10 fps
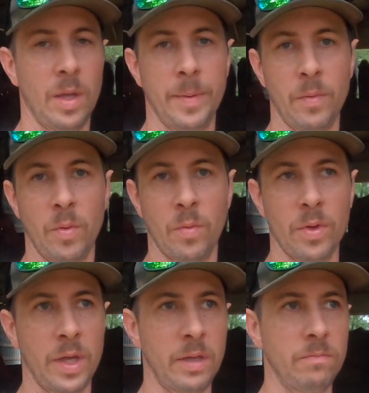Man, we'll
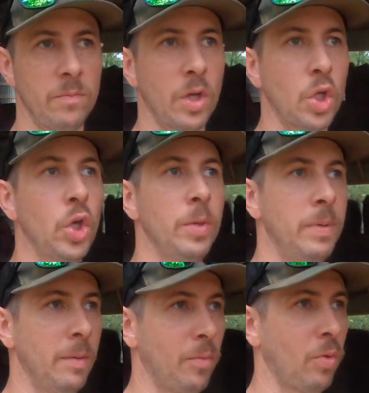need a good
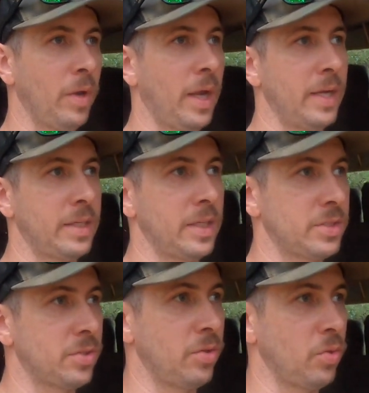bit more than that to get us
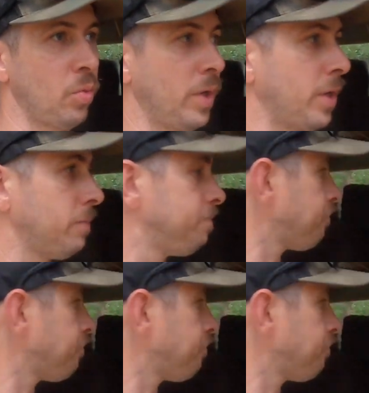through the winter.